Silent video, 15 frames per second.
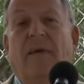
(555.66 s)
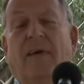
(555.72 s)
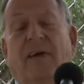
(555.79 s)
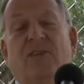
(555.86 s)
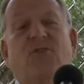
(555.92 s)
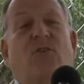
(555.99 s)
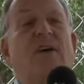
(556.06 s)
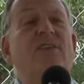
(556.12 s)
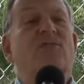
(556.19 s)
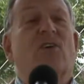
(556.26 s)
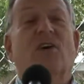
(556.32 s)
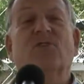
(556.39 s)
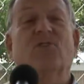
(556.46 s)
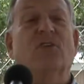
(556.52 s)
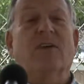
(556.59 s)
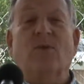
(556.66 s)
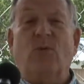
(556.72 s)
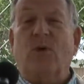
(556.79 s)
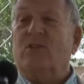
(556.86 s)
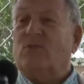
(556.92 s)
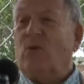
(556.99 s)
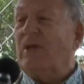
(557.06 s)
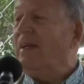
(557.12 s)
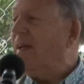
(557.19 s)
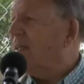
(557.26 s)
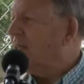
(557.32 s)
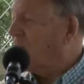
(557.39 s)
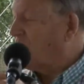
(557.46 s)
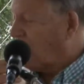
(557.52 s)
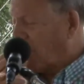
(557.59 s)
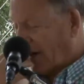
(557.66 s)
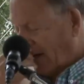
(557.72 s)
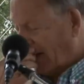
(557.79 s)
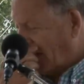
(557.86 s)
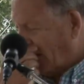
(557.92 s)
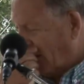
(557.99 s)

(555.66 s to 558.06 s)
It's Grand Junction. It's windy in the spring.